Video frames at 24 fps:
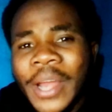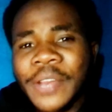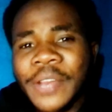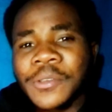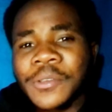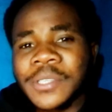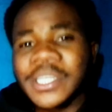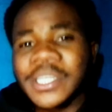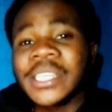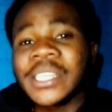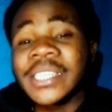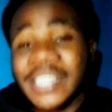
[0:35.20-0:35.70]
you
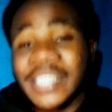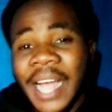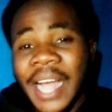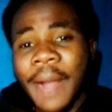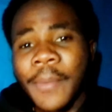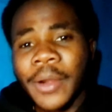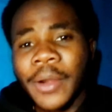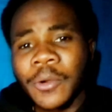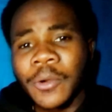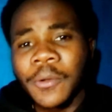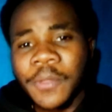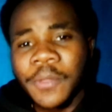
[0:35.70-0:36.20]
see
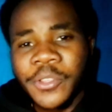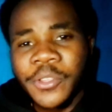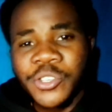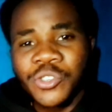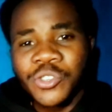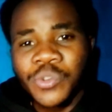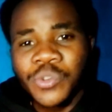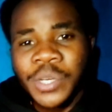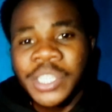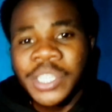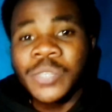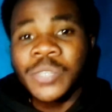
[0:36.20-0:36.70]
someone on the
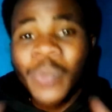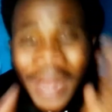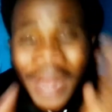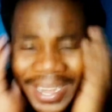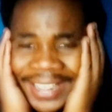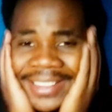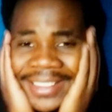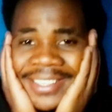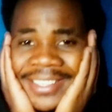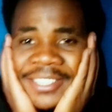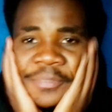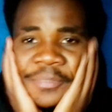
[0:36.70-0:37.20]
street wearing this